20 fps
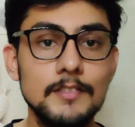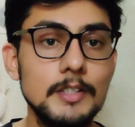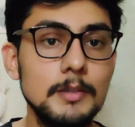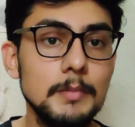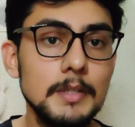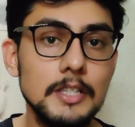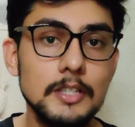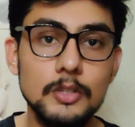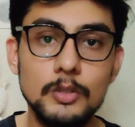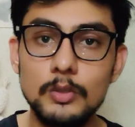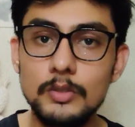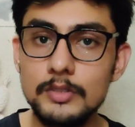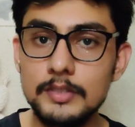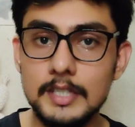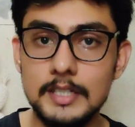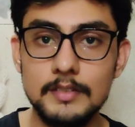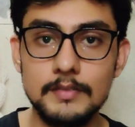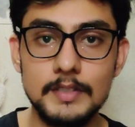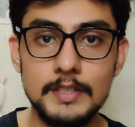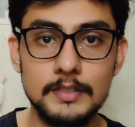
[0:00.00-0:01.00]
will be no
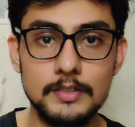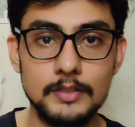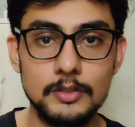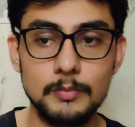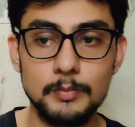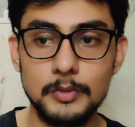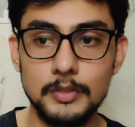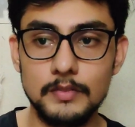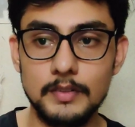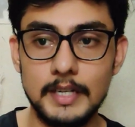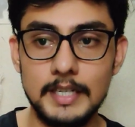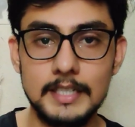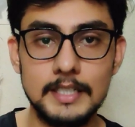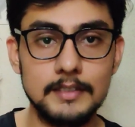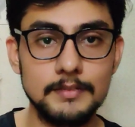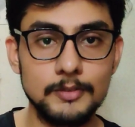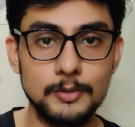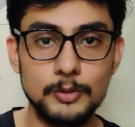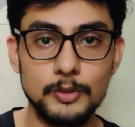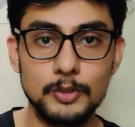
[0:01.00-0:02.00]
service to provide
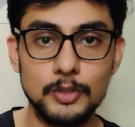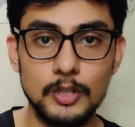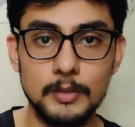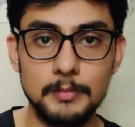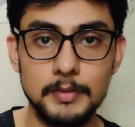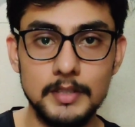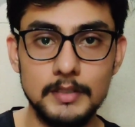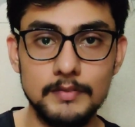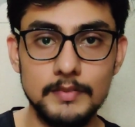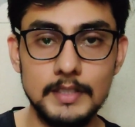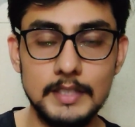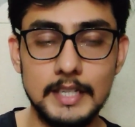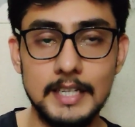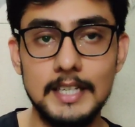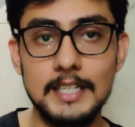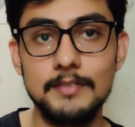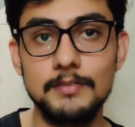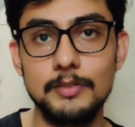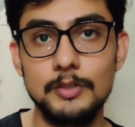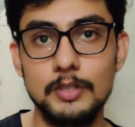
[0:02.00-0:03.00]
a photocopy of it,
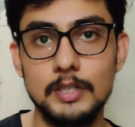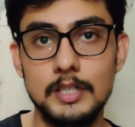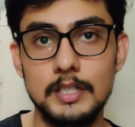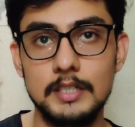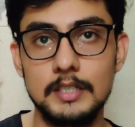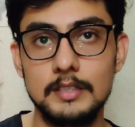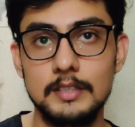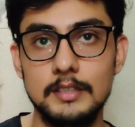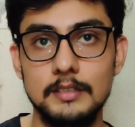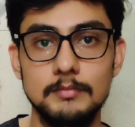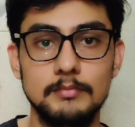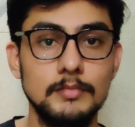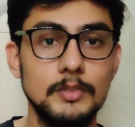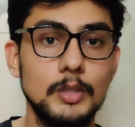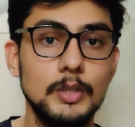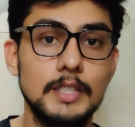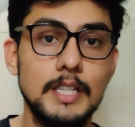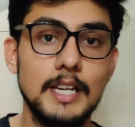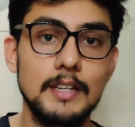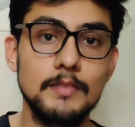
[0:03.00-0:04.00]
and if you are
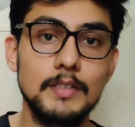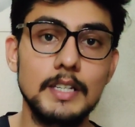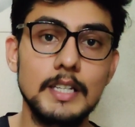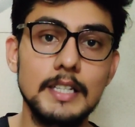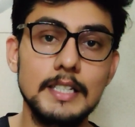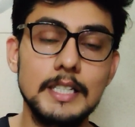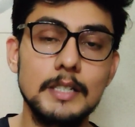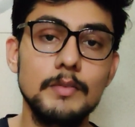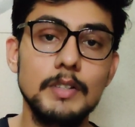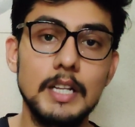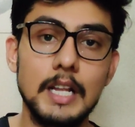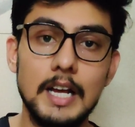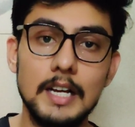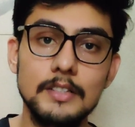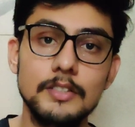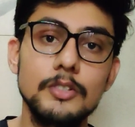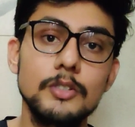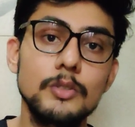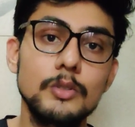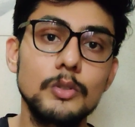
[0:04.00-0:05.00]
not having it, they will
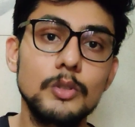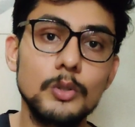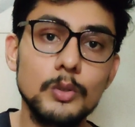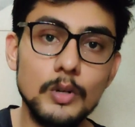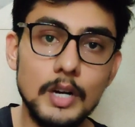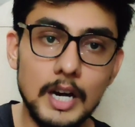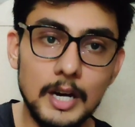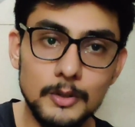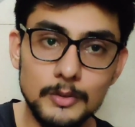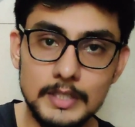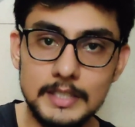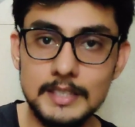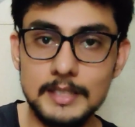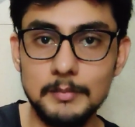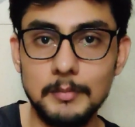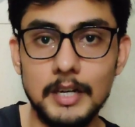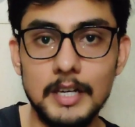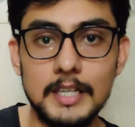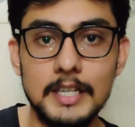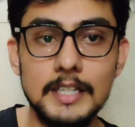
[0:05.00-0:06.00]
ask you to go out in the
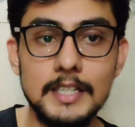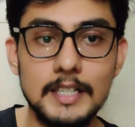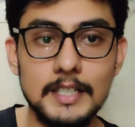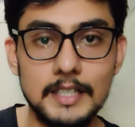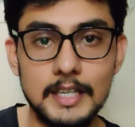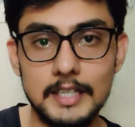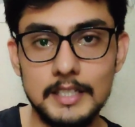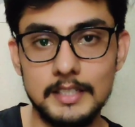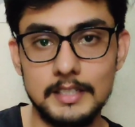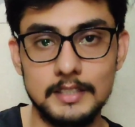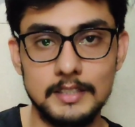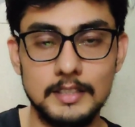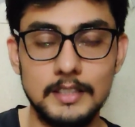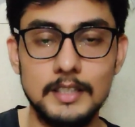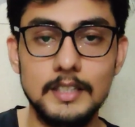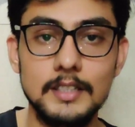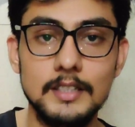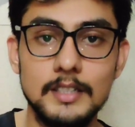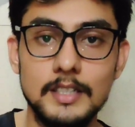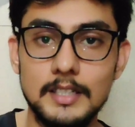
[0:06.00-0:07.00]
market and get
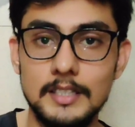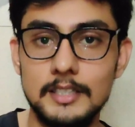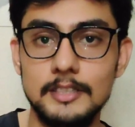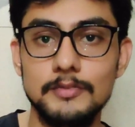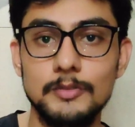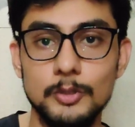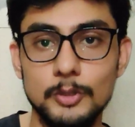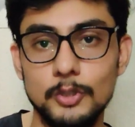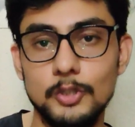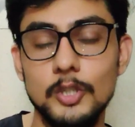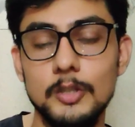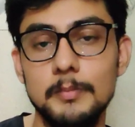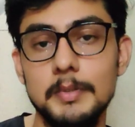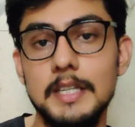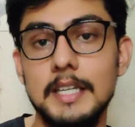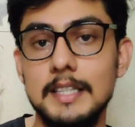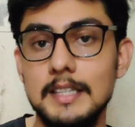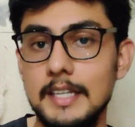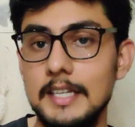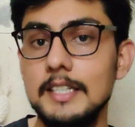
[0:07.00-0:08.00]
a colored
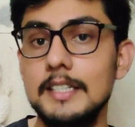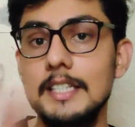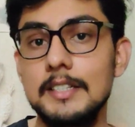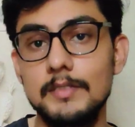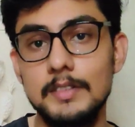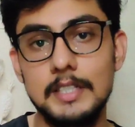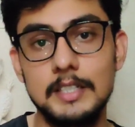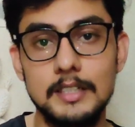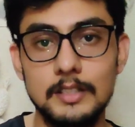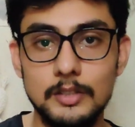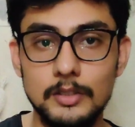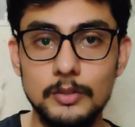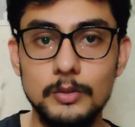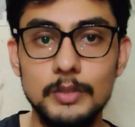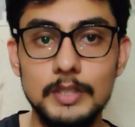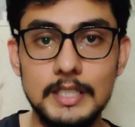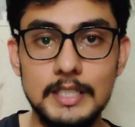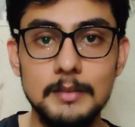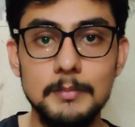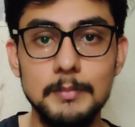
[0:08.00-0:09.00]
photocopy, and then they will
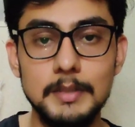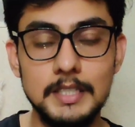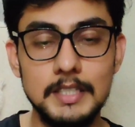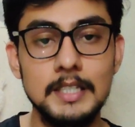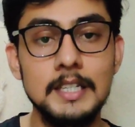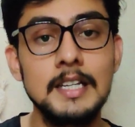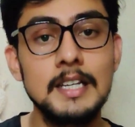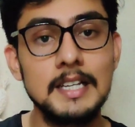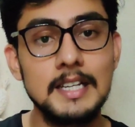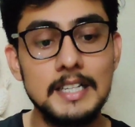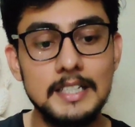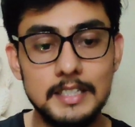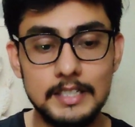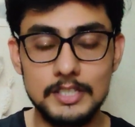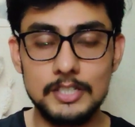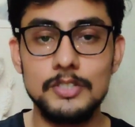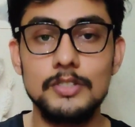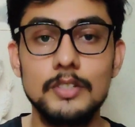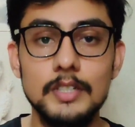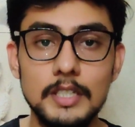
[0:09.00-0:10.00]
only be
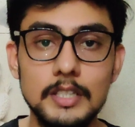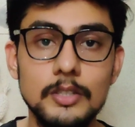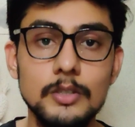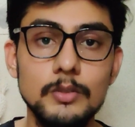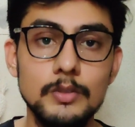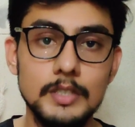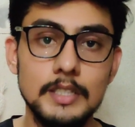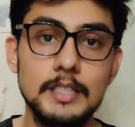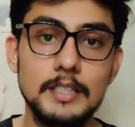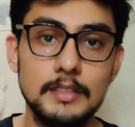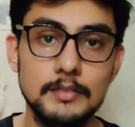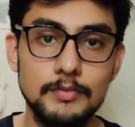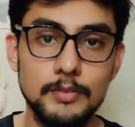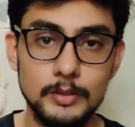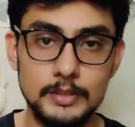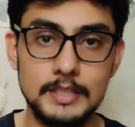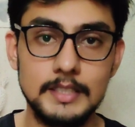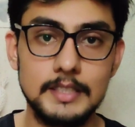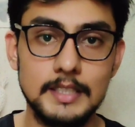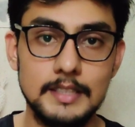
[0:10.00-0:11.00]
registering you in
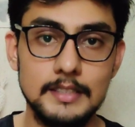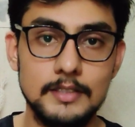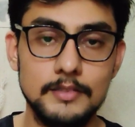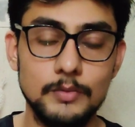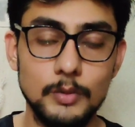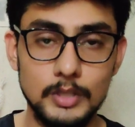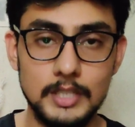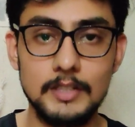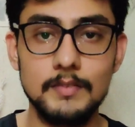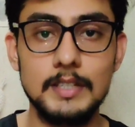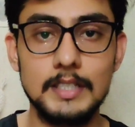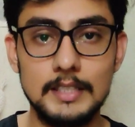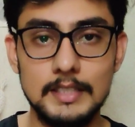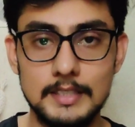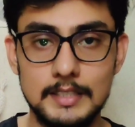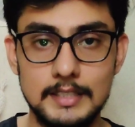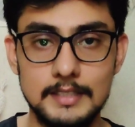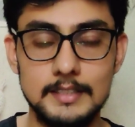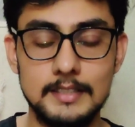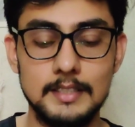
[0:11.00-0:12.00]
for the test, for giving the
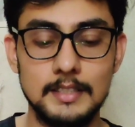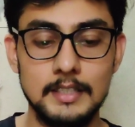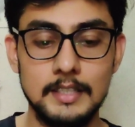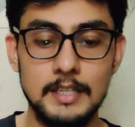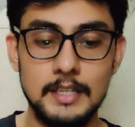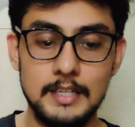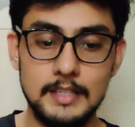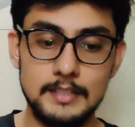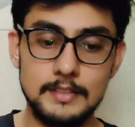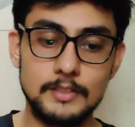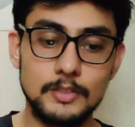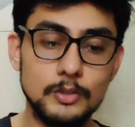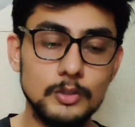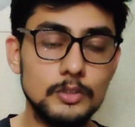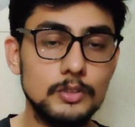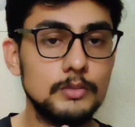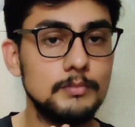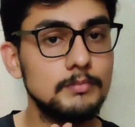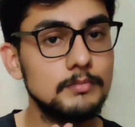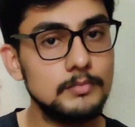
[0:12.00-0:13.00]
test.
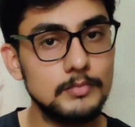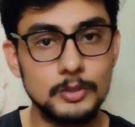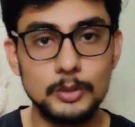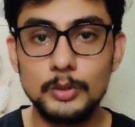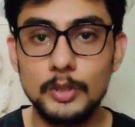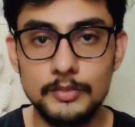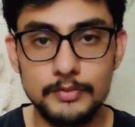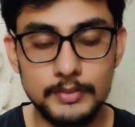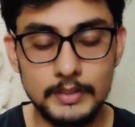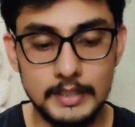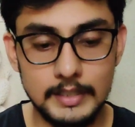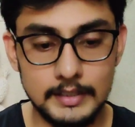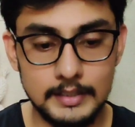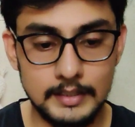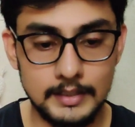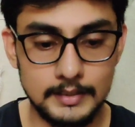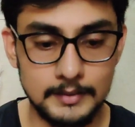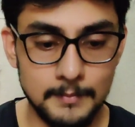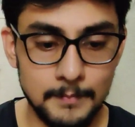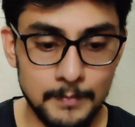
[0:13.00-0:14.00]
So do not forget that.